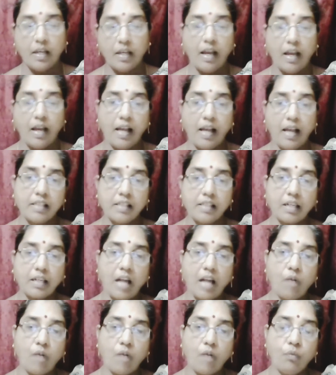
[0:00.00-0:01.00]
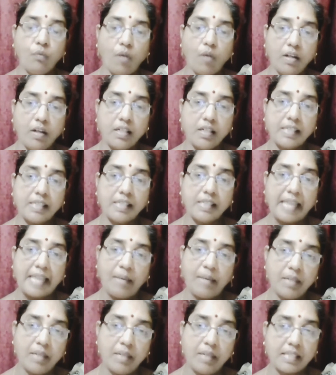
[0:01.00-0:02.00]
As the cloud wanders
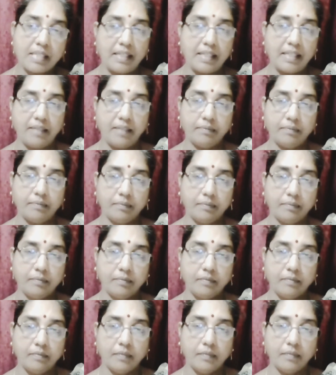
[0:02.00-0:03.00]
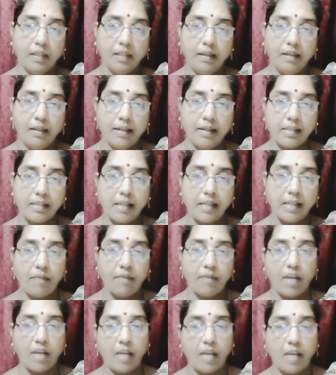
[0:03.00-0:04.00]
aimlessly, it doesn't have
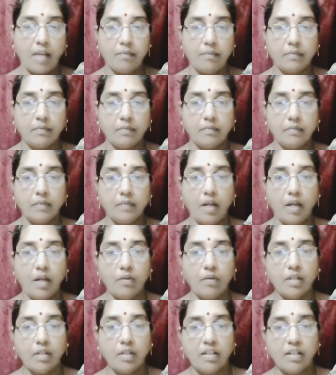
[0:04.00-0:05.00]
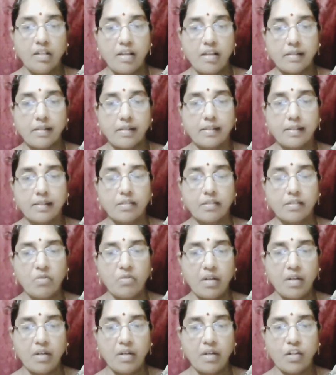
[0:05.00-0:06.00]
an aim. Cloud, yes,
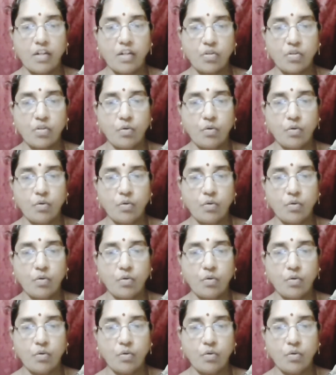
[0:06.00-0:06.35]
today I should go